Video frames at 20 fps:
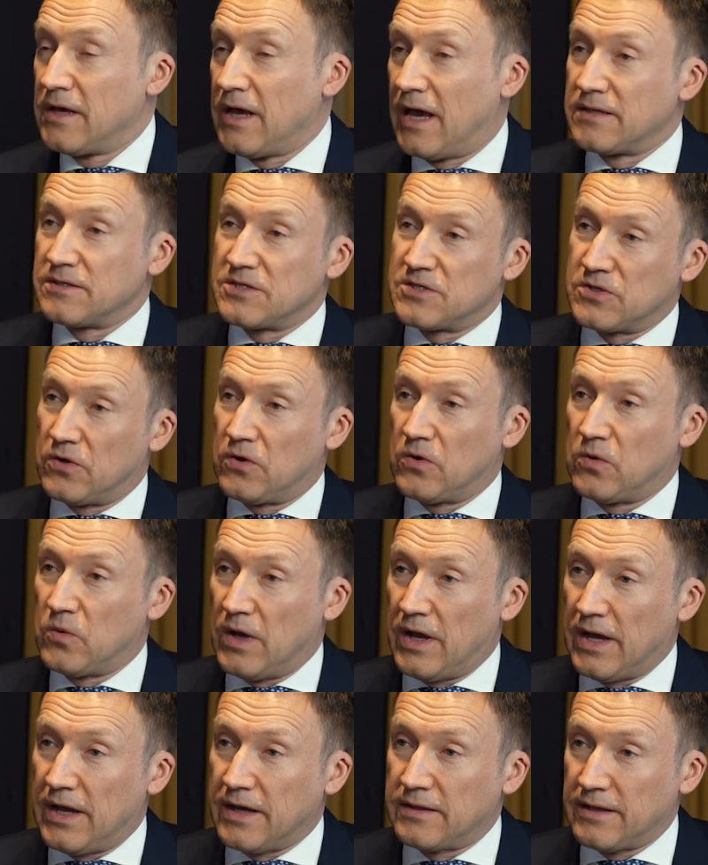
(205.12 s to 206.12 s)
And so
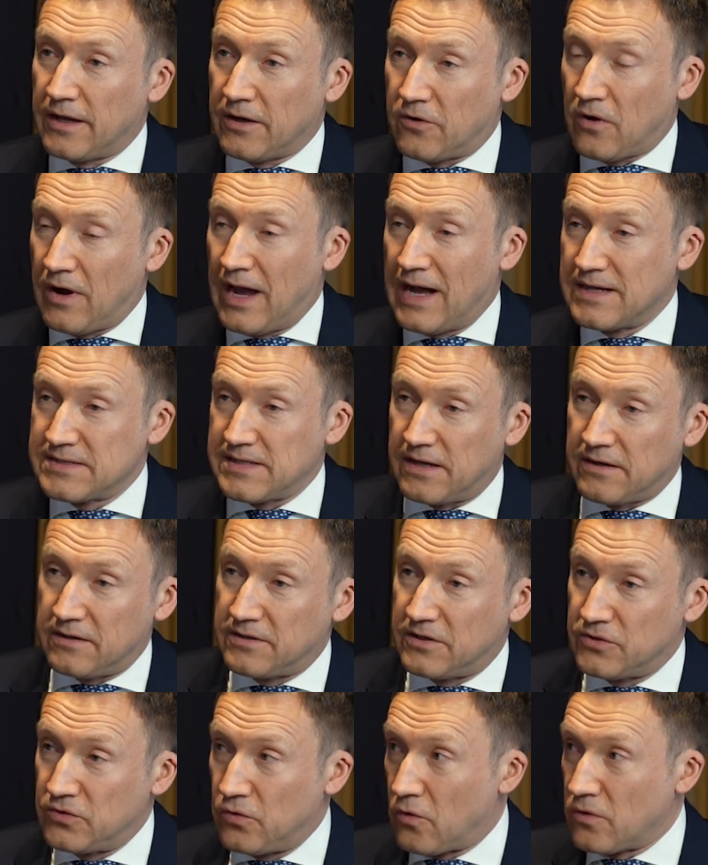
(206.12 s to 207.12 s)
uh, Glencore has that on
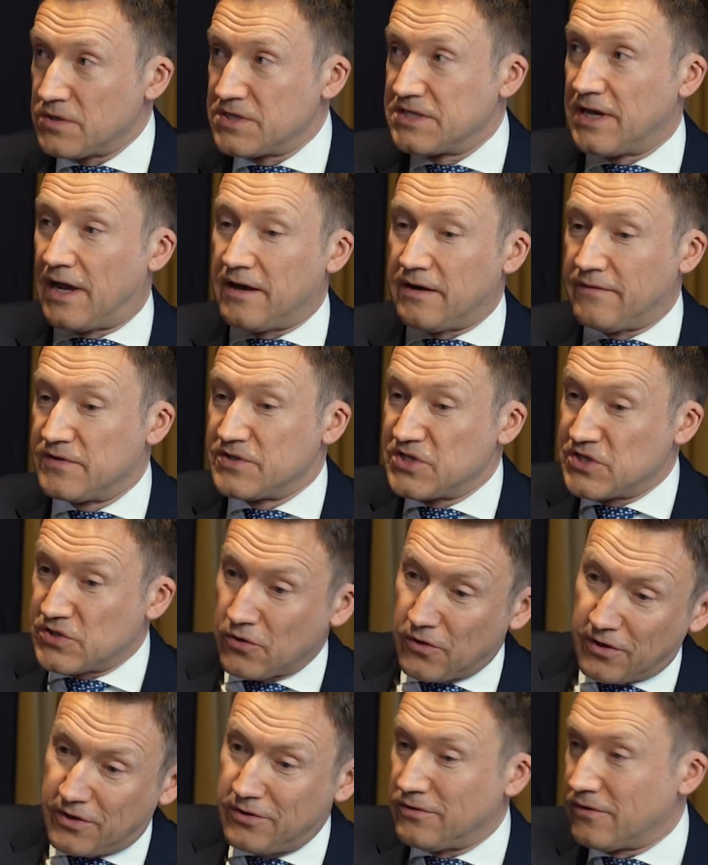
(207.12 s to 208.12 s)
the north side of the
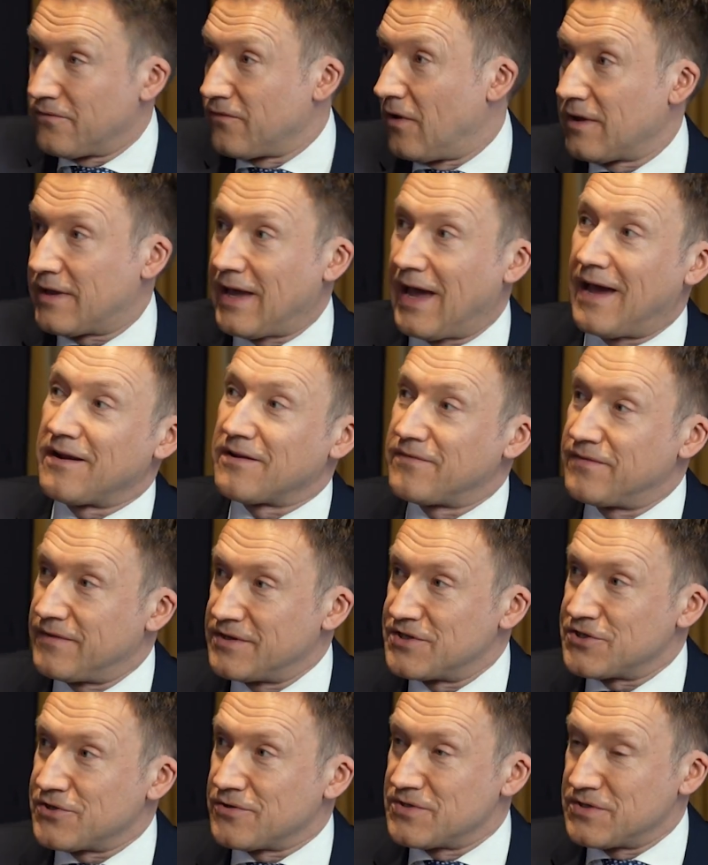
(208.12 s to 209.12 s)
circular volcanic feature.